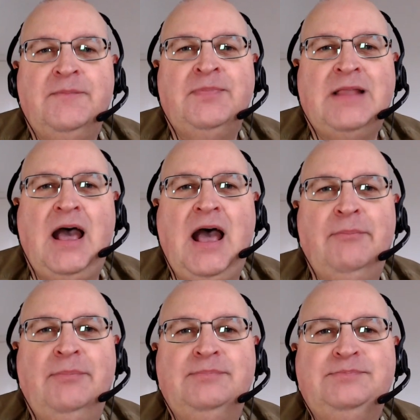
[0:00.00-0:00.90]

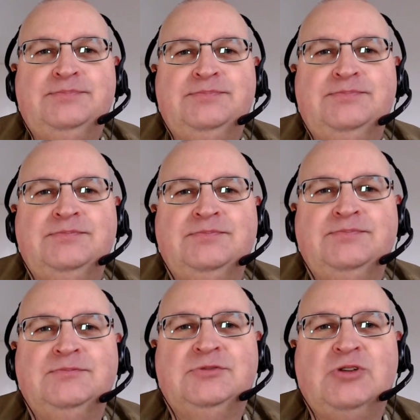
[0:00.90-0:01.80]
Um,
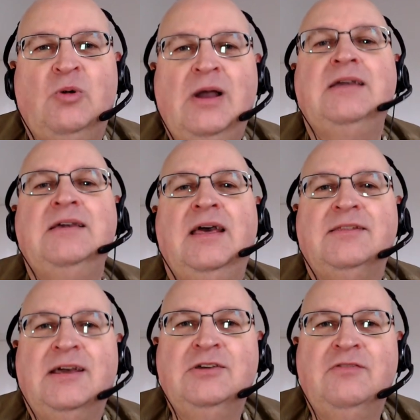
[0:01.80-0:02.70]
so, yeah,
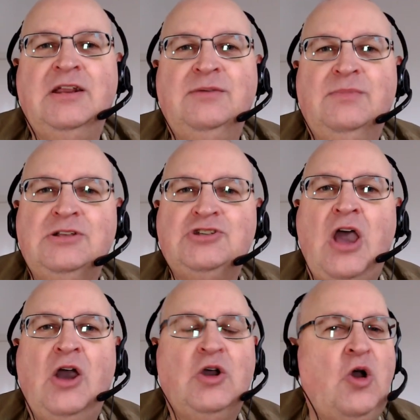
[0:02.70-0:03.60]
thank you very much.
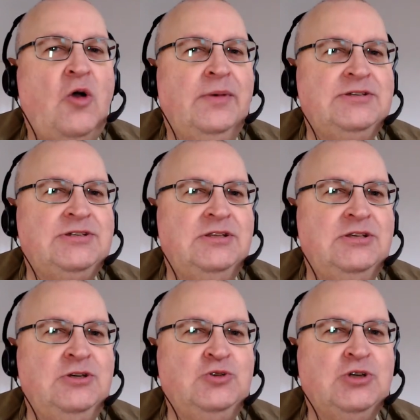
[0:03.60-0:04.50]
Comments in the
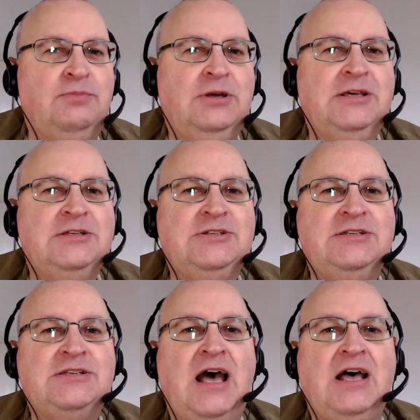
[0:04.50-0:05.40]
usual
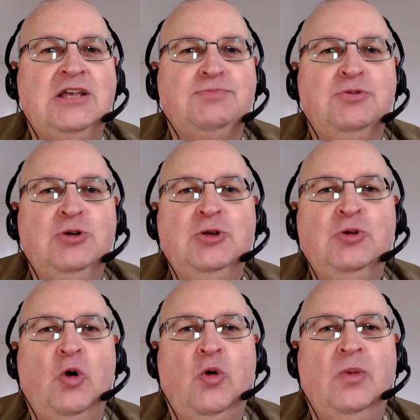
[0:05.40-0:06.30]
places as per
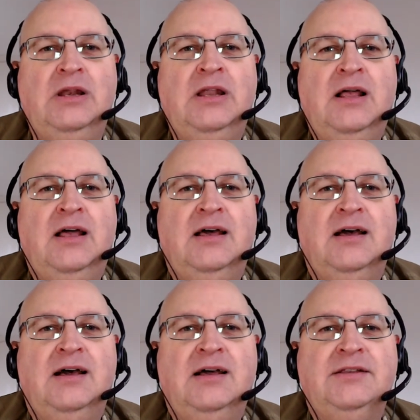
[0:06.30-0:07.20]
normal.
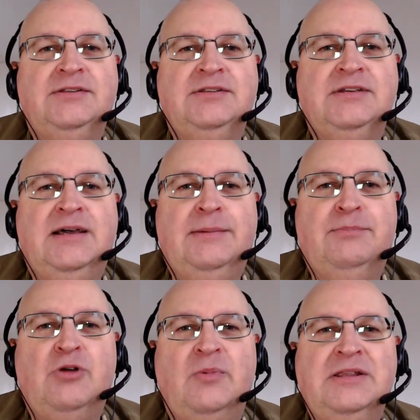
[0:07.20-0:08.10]
And um,
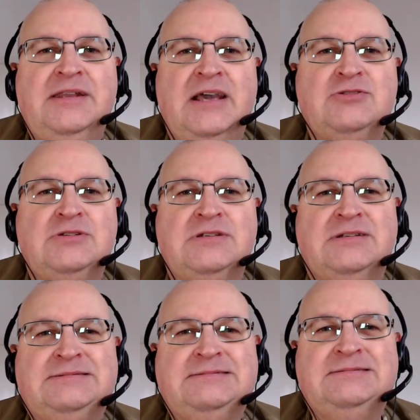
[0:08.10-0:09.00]
probably the
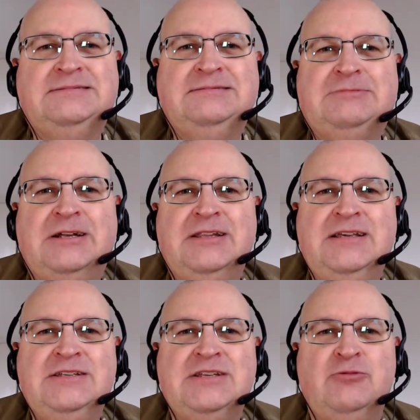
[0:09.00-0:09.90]
next one of
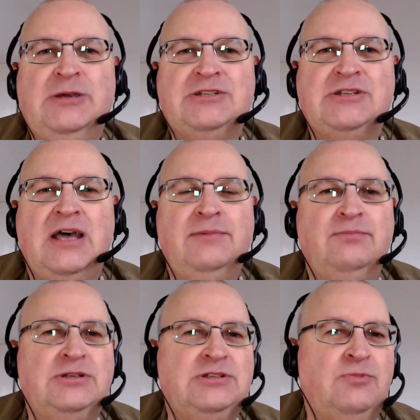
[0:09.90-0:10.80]
these in a week's time.
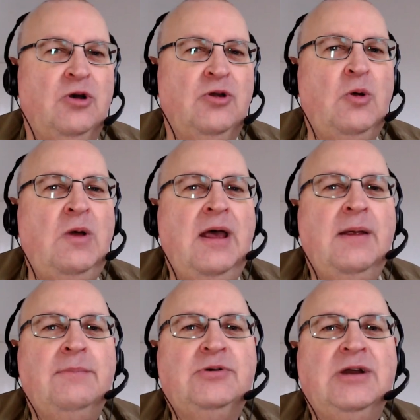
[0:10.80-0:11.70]
But tomorrow,
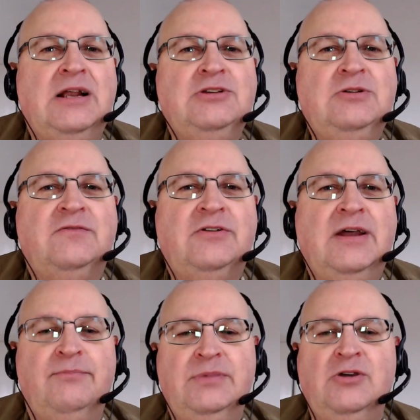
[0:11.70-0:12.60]
Prelude for
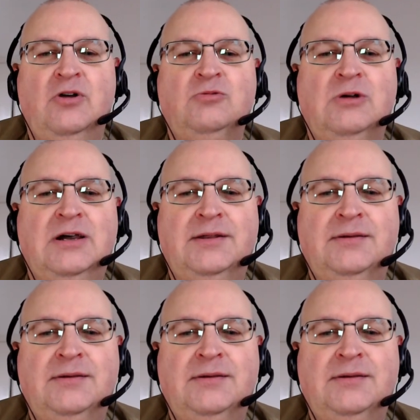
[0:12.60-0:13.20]
MBO1.